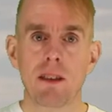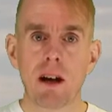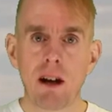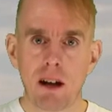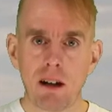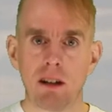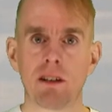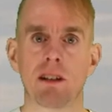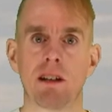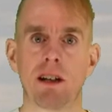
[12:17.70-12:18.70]
the
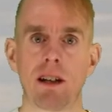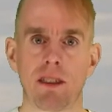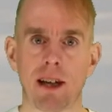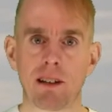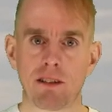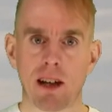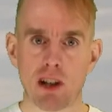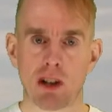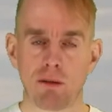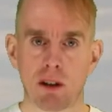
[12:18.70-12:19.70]
harder that
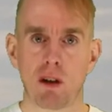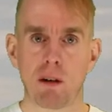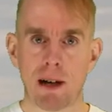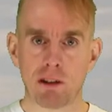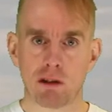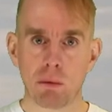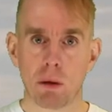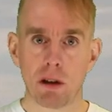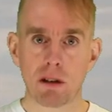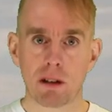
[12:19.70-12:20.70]
section of the column has to
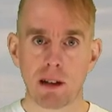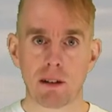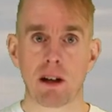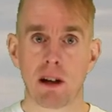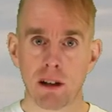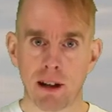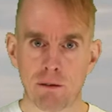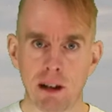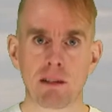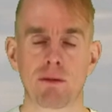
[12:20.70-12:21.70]
work, the harder
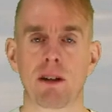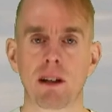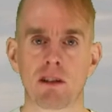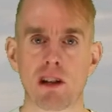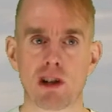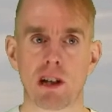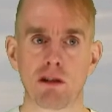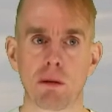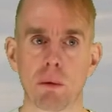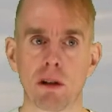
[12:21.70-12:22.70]
that rectifying section
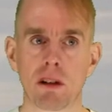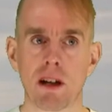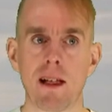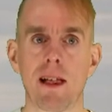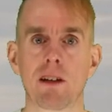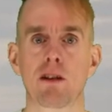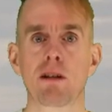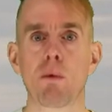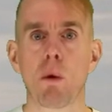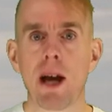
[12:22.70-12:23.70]
has to work, and
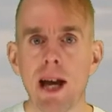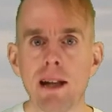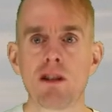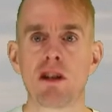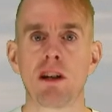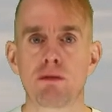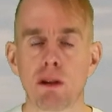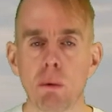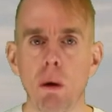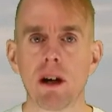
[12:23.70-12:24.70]
so the more energy is
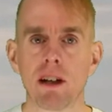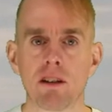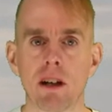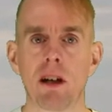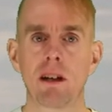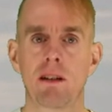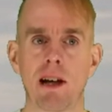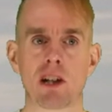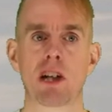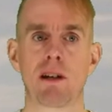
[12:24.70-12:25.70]
required
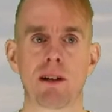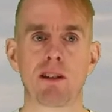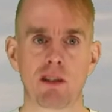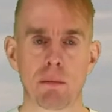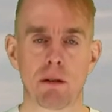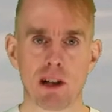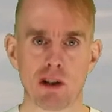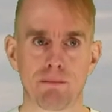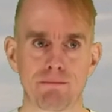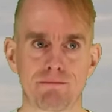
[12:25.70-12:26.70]
to actually affect the
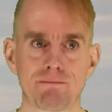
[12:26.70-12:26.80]
separation.